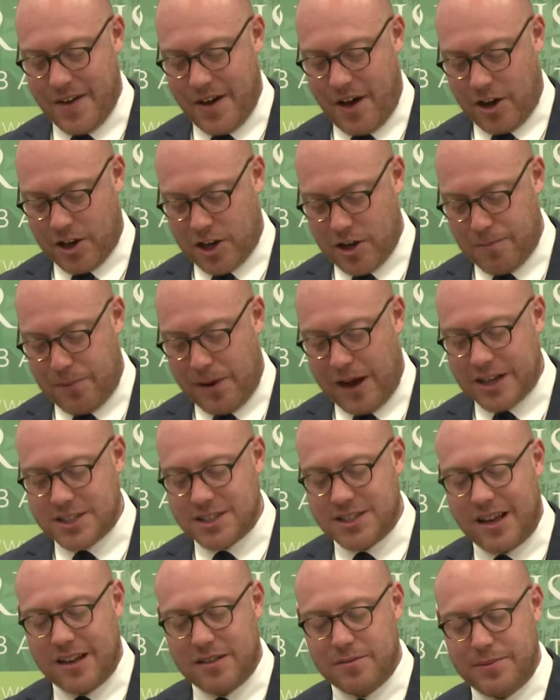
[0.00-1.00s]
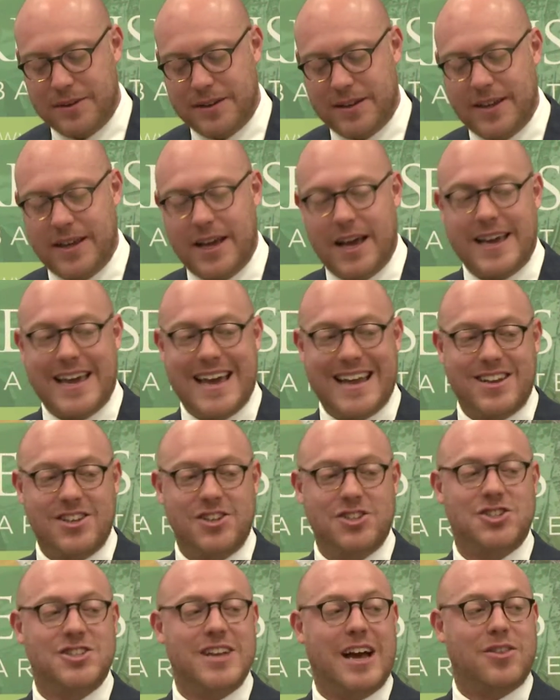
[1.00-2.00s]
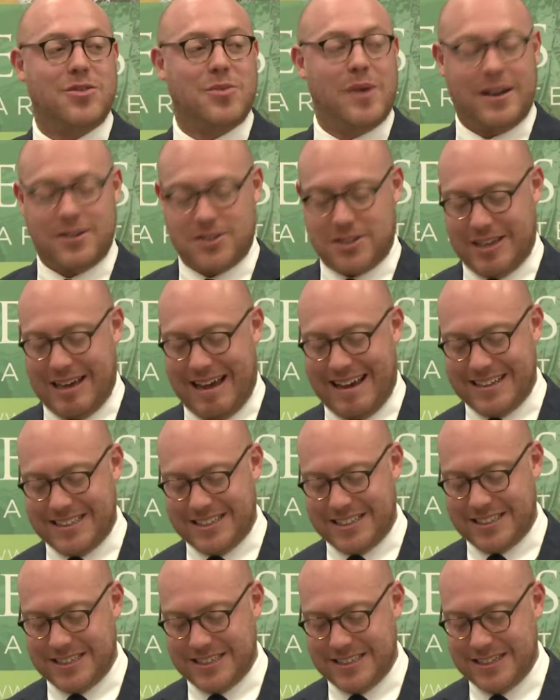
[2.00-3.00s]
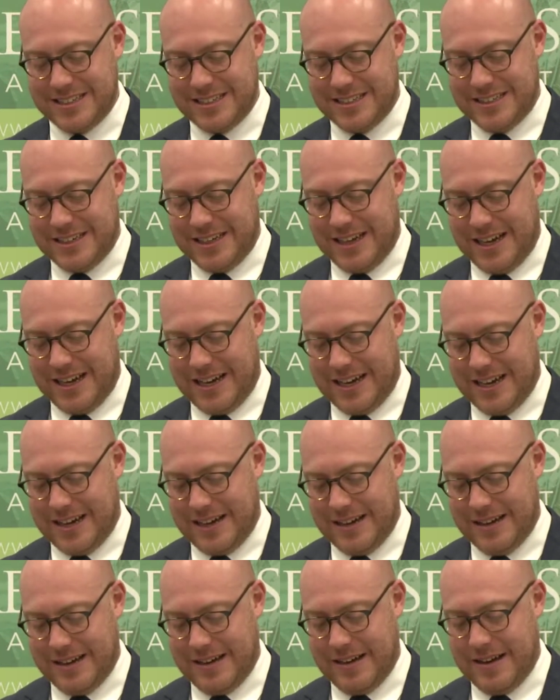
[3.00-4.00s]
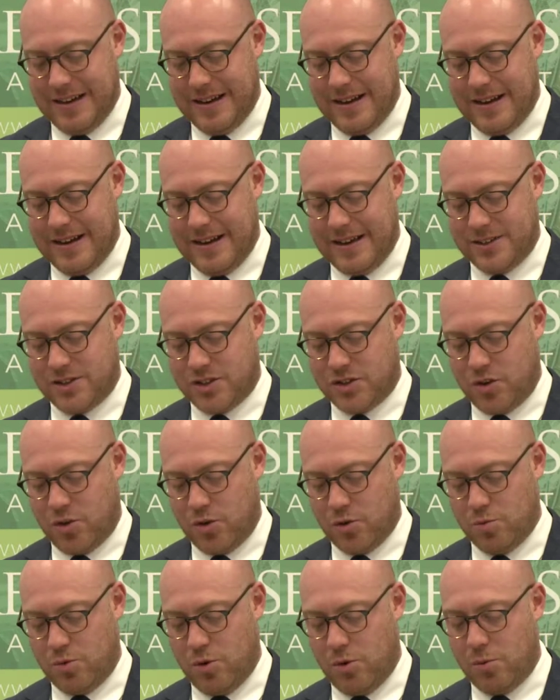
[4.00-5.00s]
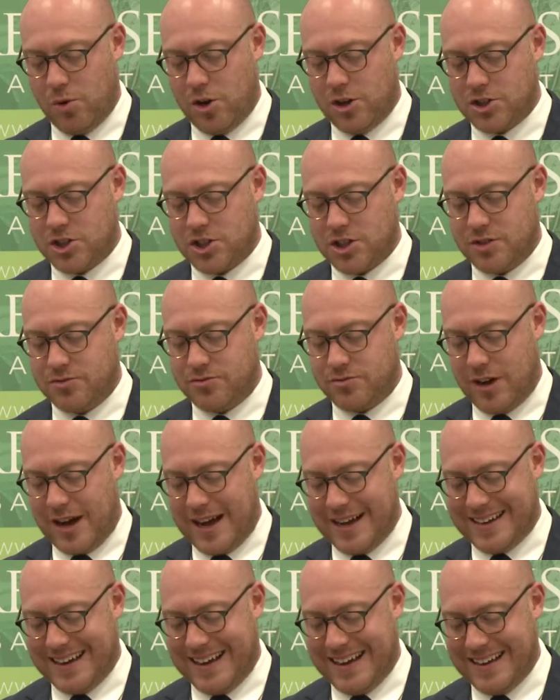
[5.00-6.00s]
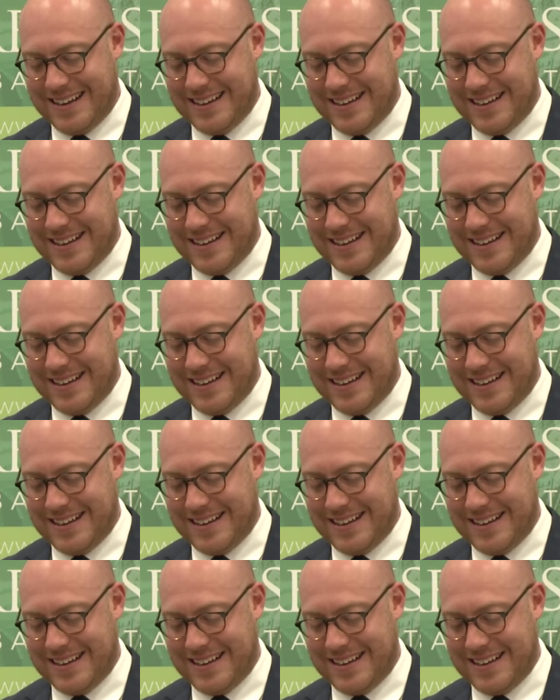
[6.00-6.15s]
Occupiers' liability, again a New South Wales case. It's called Woolworths and Ryder.